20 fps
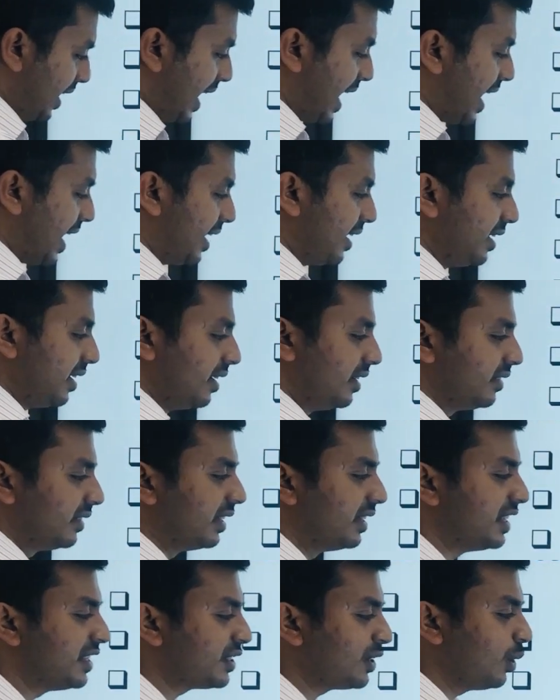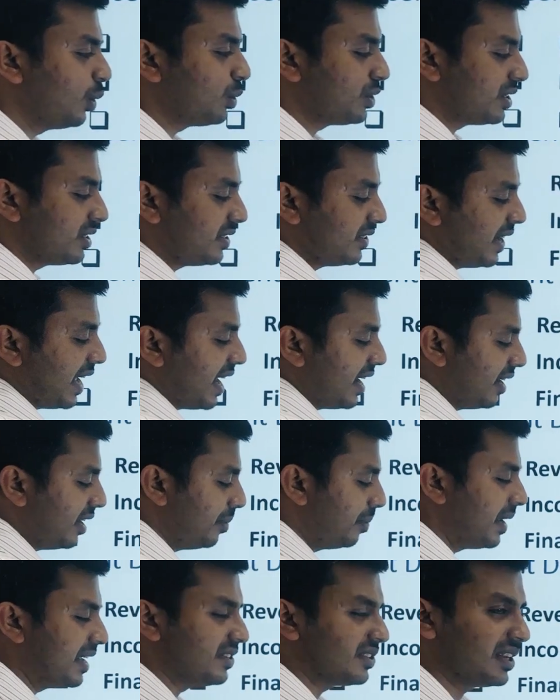And the disclosure standard,
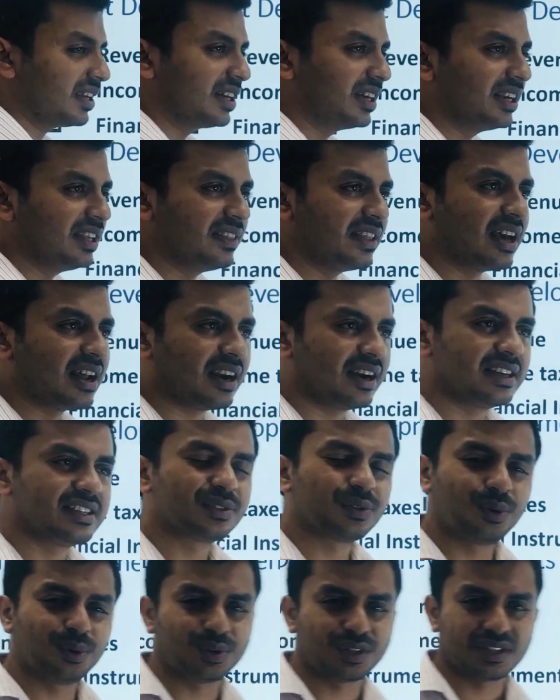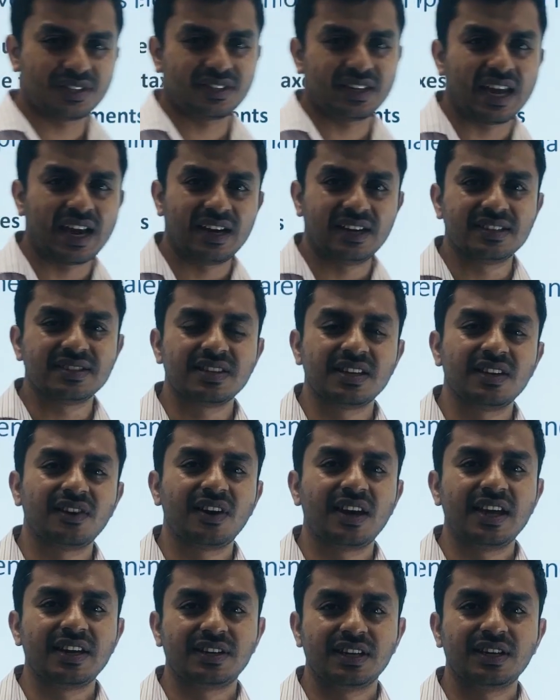basically there are disclosure standards in
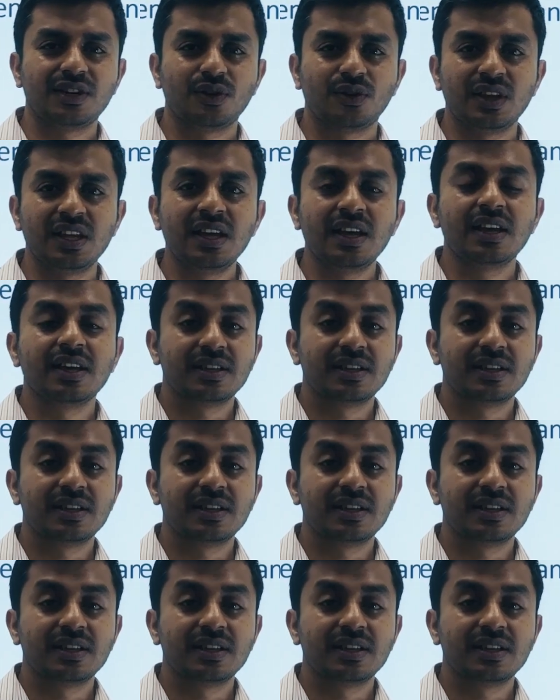relating to the,